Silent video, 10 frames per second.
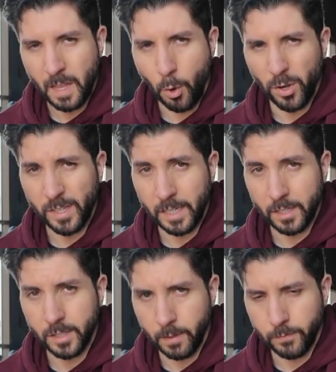I want to take it a
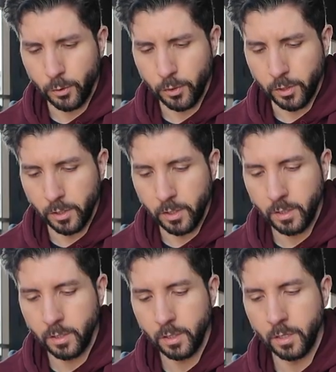step further
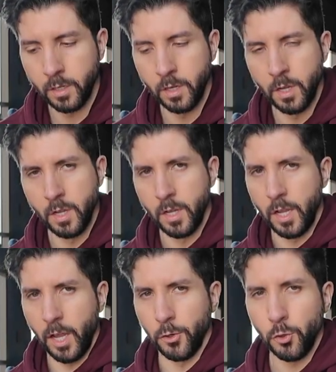
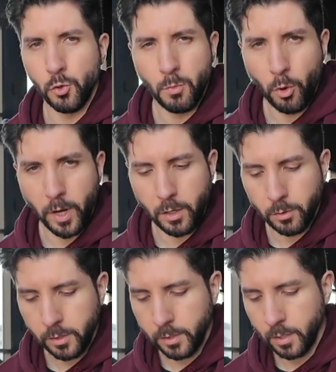and do more
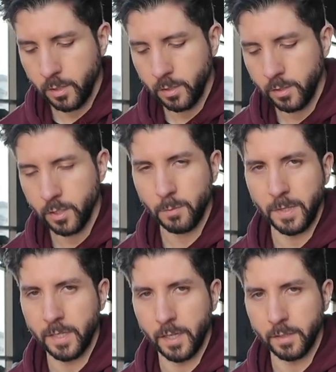angles just
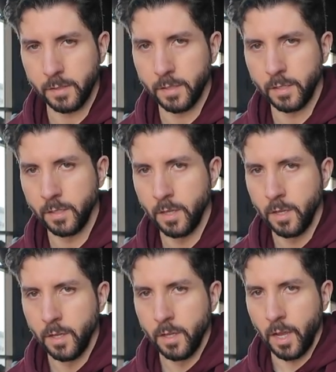because
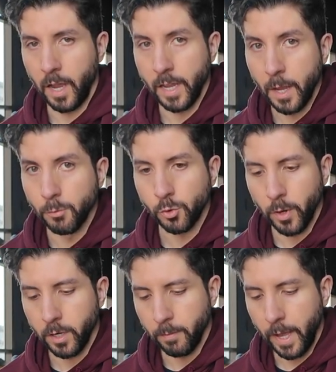I am
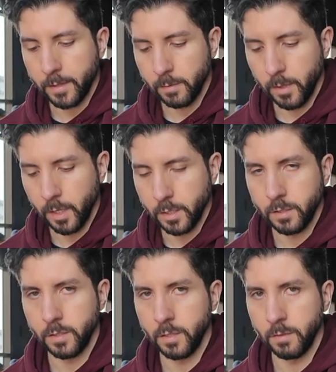trying to
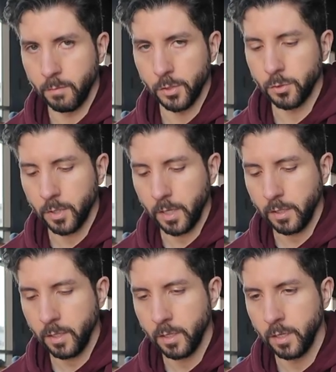maximize muscle
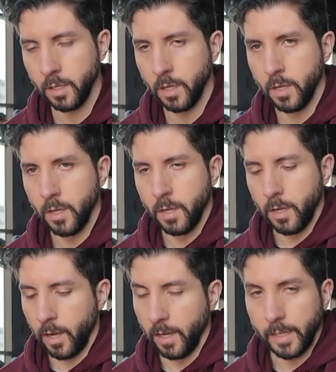gain.
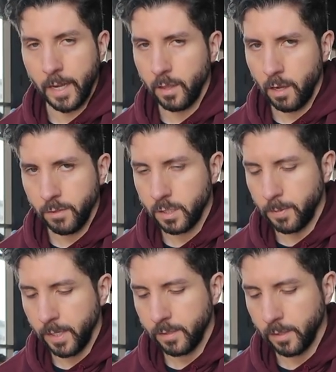And again, a lot of this is
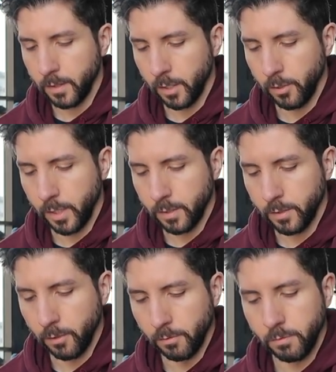based in theory,
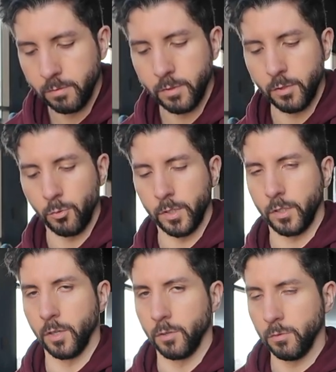so I don't really
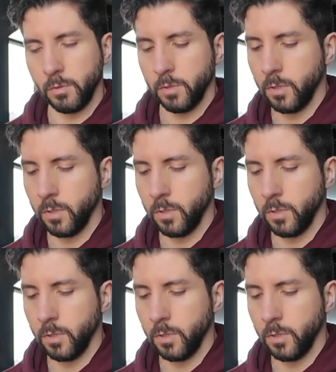know.